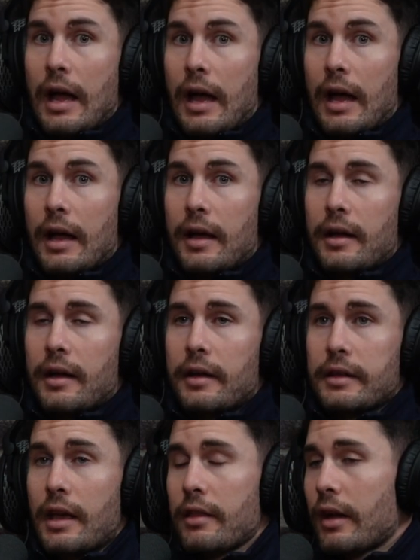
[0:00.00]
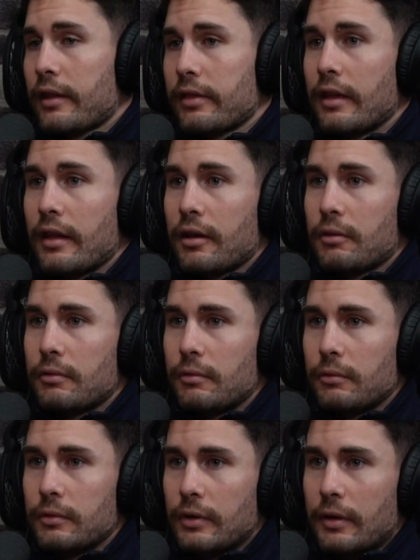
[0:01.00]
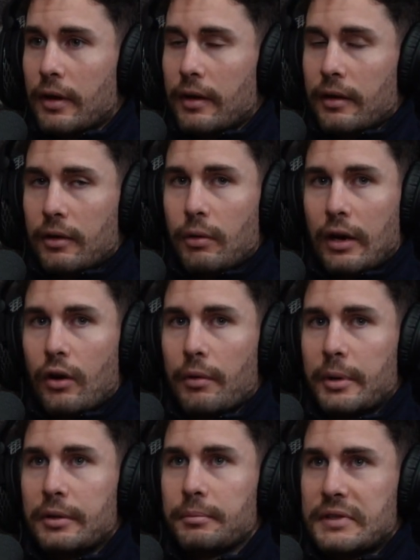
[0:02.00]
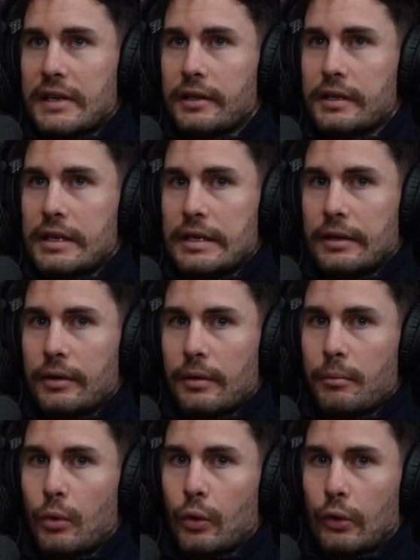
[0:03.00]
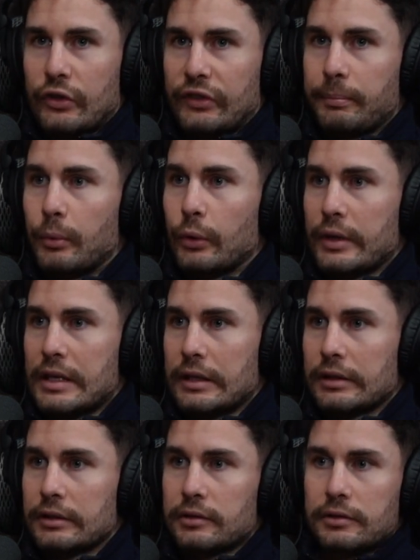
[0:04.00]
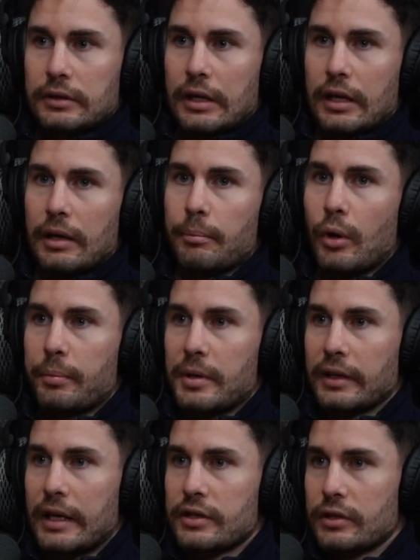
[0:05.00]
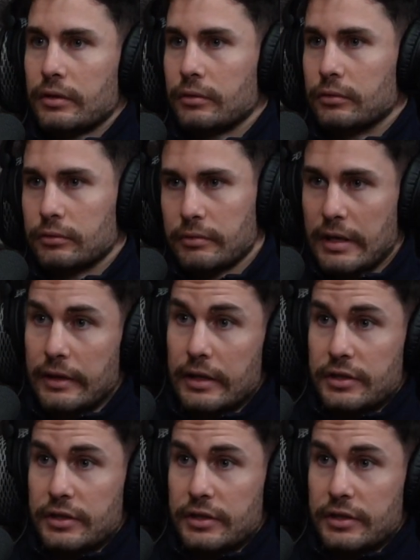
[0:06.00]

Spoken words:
They're quite common, particularly in a more sporting population or in the